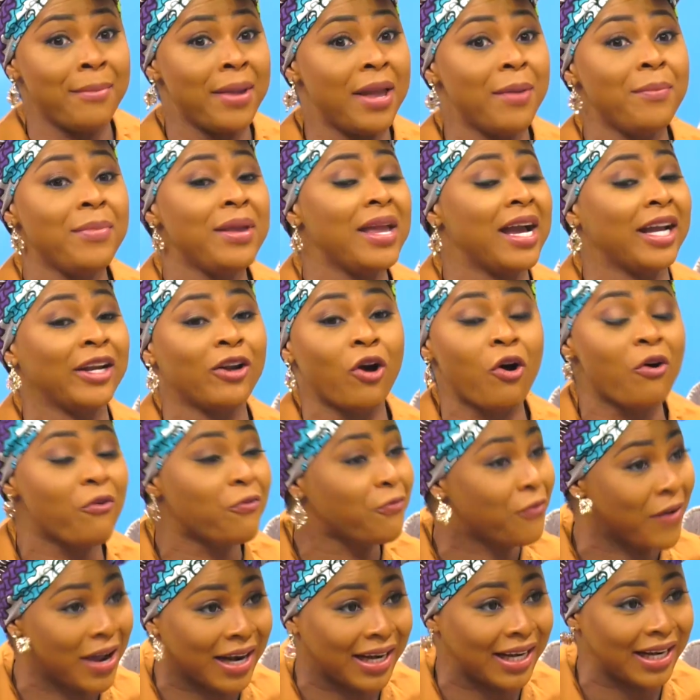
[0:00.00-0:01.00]
may be an
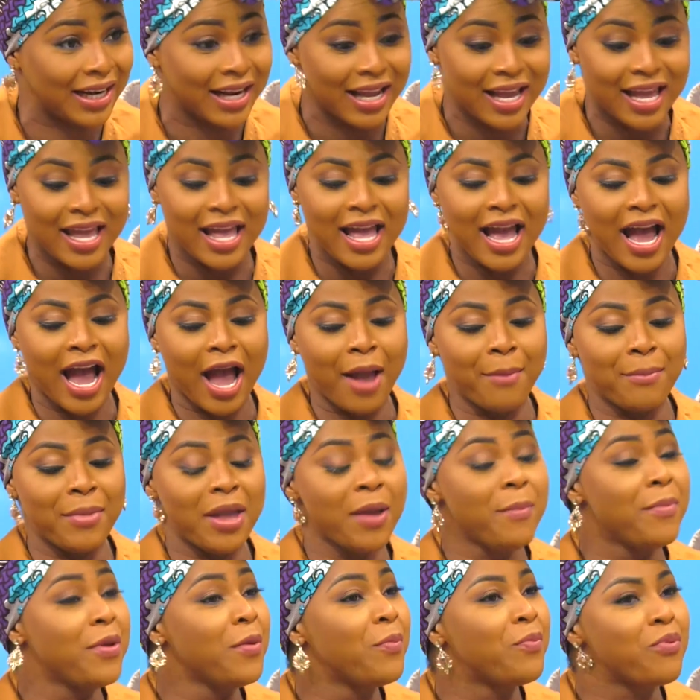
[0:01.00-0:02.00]
orphan, I
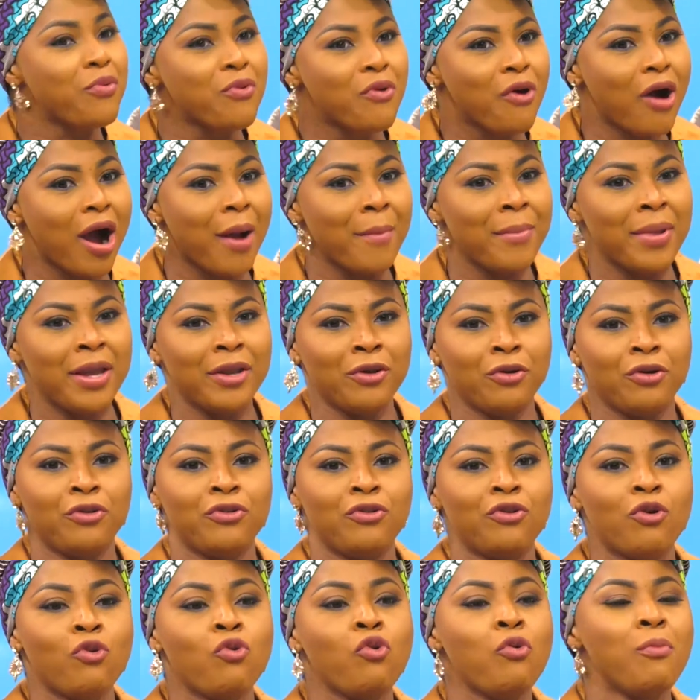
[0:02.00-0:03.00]
may be poor, I may not
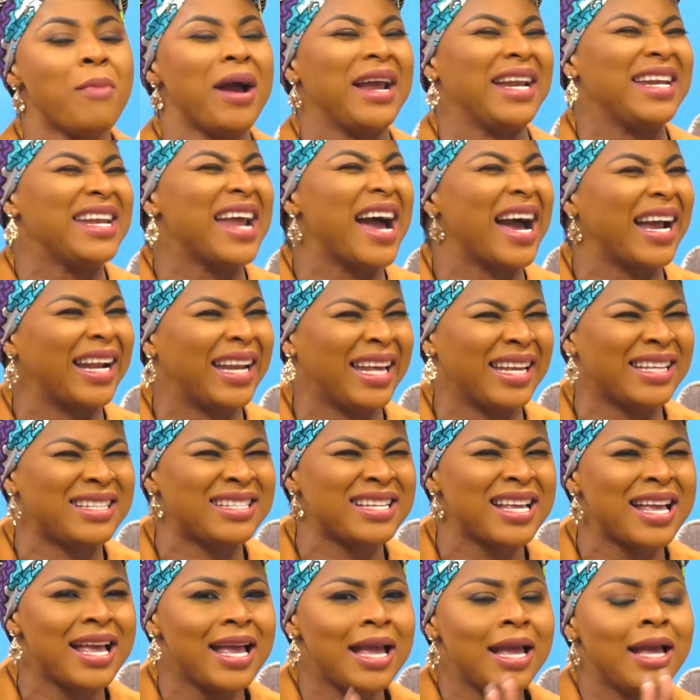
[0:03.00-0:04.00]
know who my dad
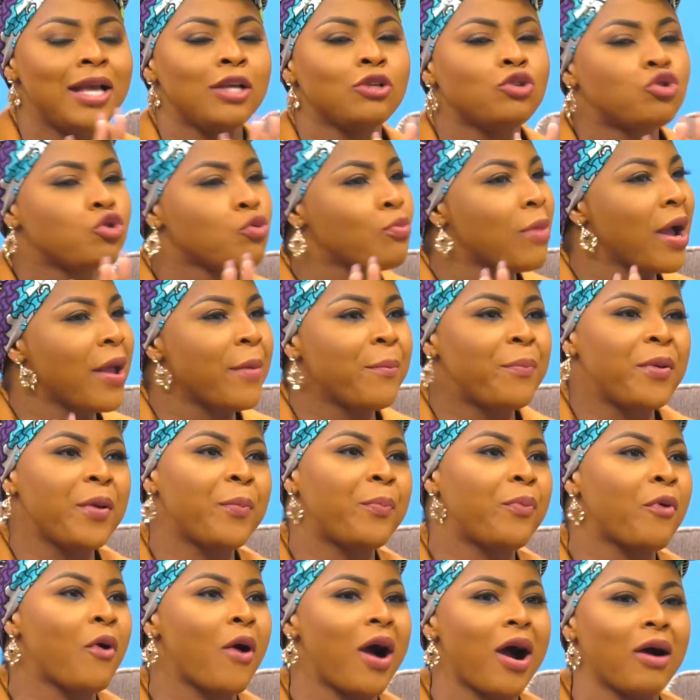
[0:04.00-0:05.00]
is. To my
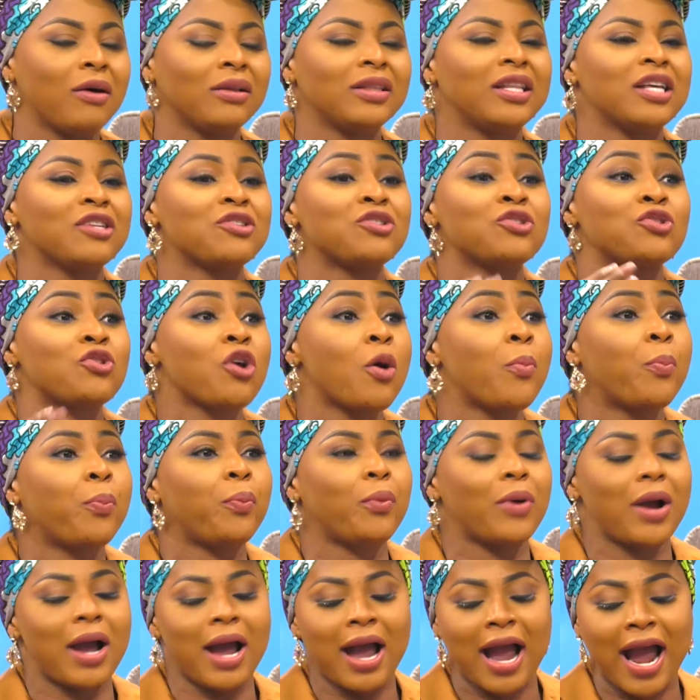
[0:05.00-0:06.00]
people out there, stop
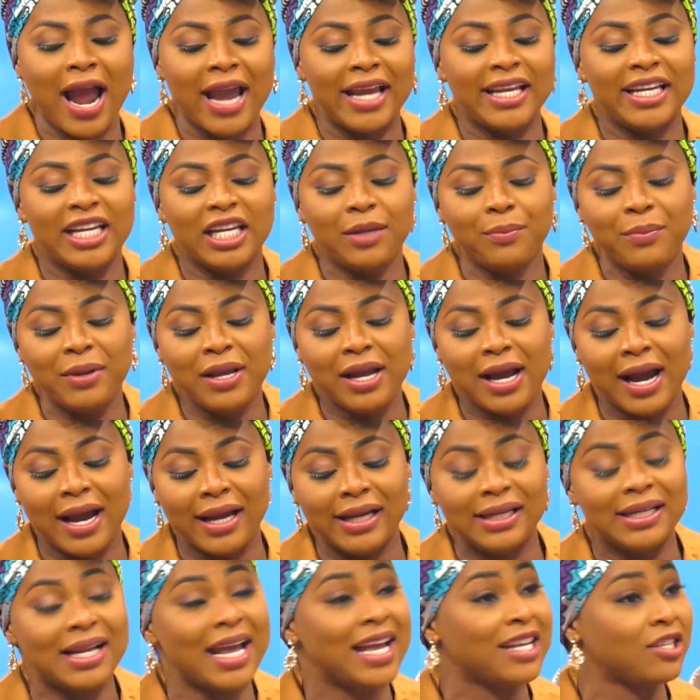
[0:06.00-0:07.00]
hiding
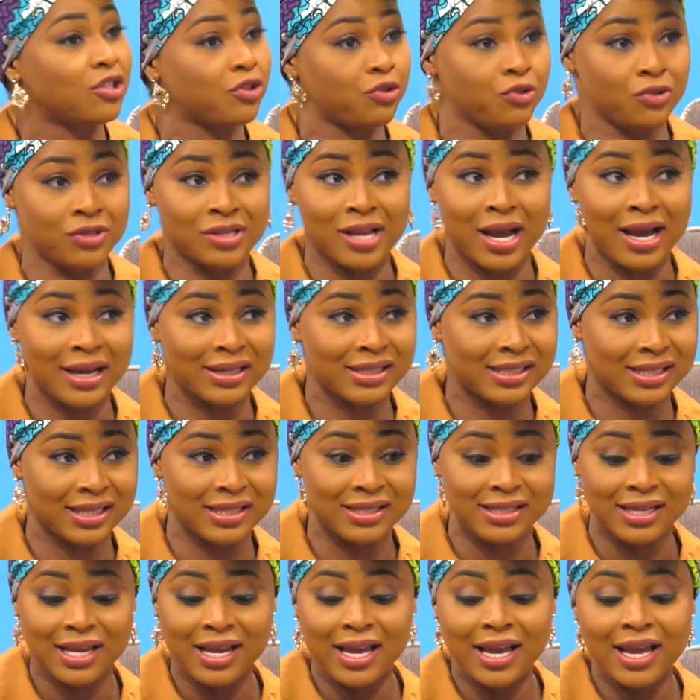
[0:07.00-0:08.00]
behind
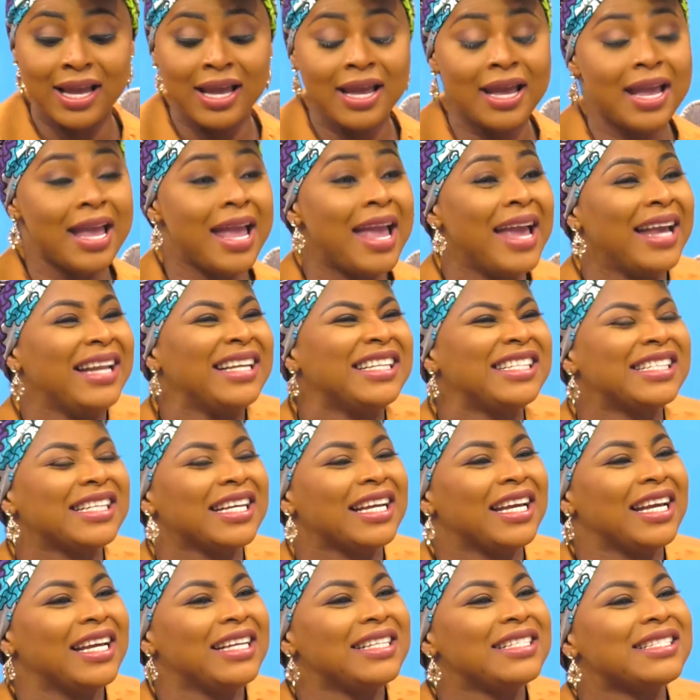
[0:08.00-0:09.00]
excuses and
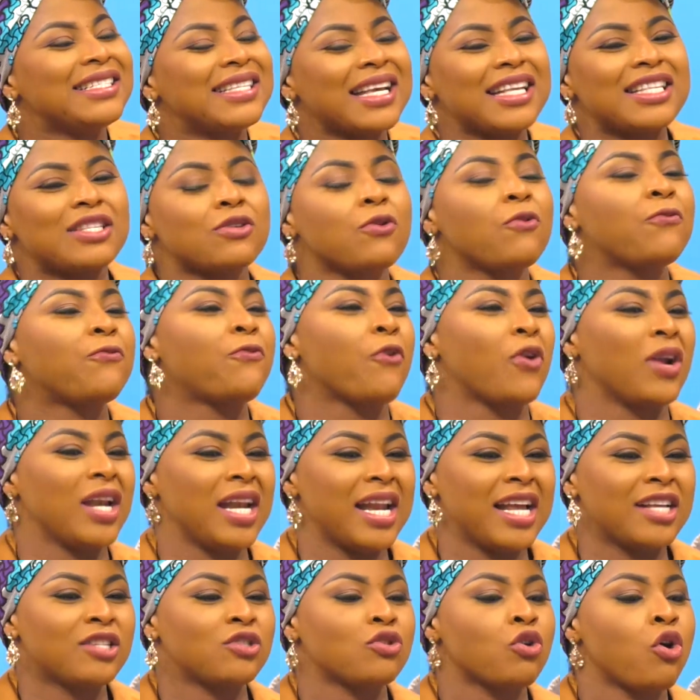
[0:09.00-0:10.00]
settle for
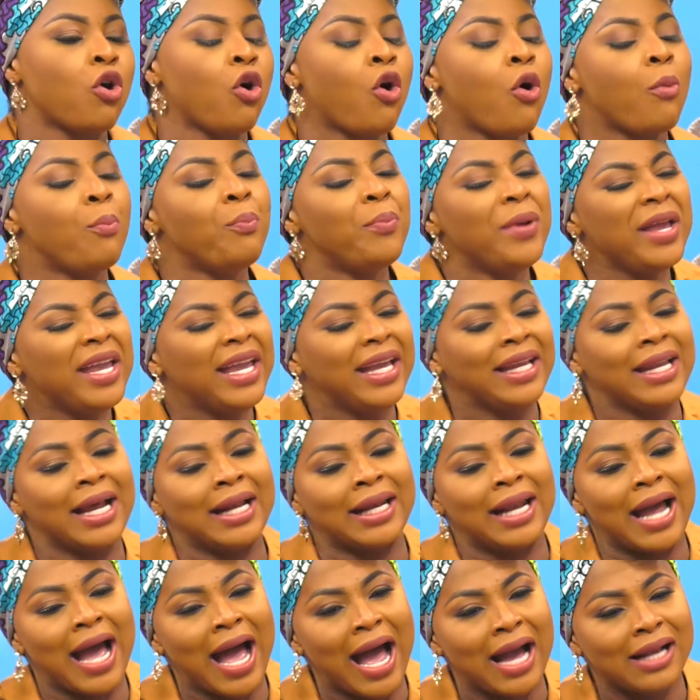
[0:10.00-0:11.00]
less or be in
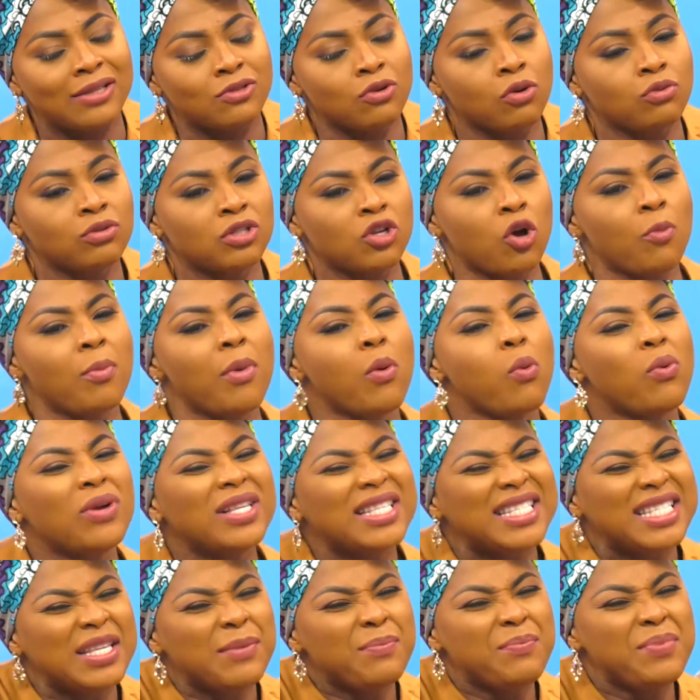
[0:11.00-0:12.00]
an act. So be
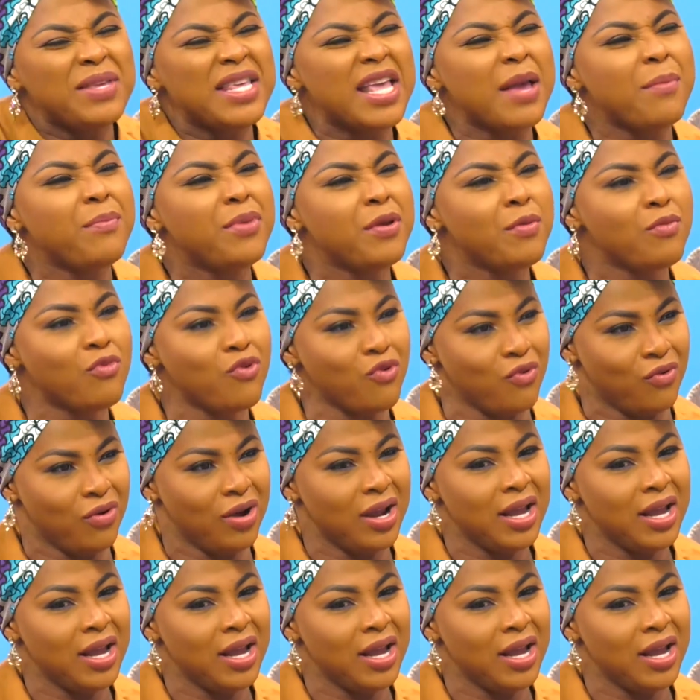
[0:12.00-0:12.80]
what to be mu